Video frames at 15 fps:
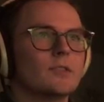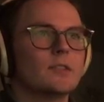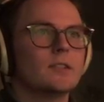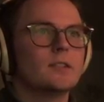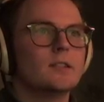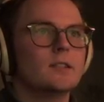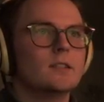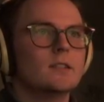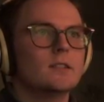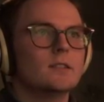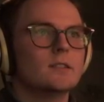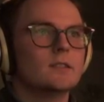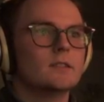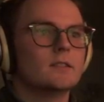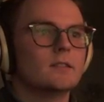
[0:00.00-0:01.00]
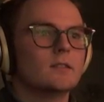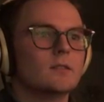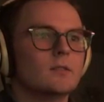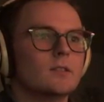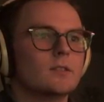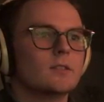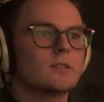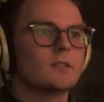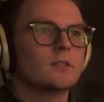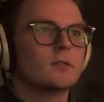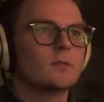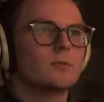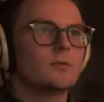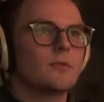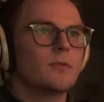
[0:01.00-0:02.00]
these. Oh, he's gonna
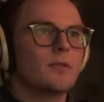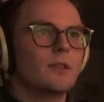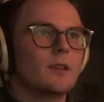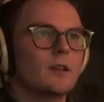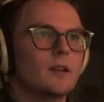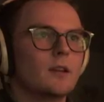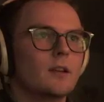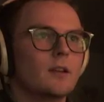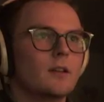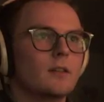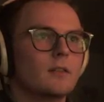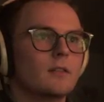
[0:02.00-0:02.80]
go there.